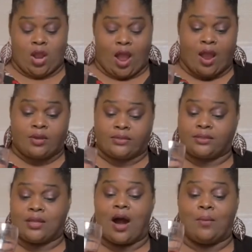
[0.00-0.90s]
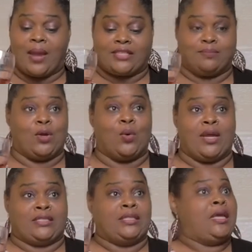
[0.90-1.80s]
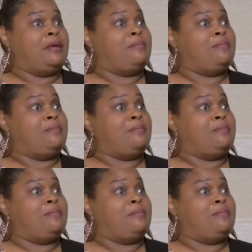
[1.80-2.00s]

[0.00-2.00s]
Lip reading: nerves? Always ask me questions.